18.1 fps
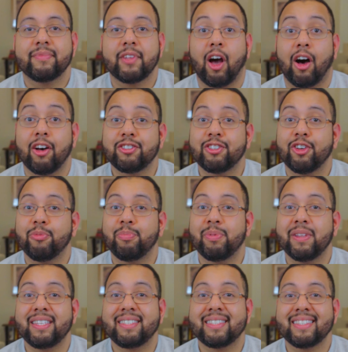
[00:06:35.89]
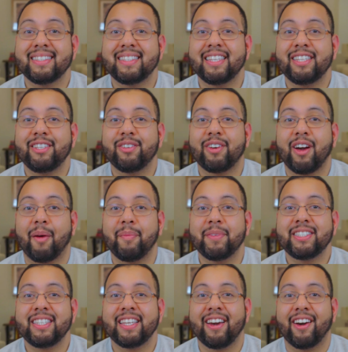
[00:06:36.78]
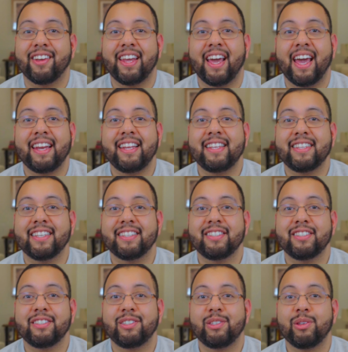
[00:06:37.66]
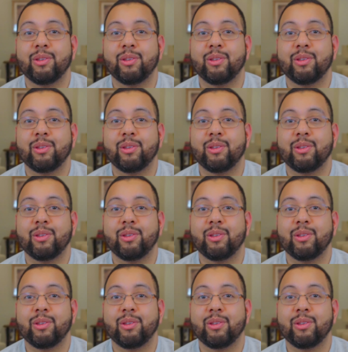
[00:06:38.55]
Also, please continue commenting on any dishes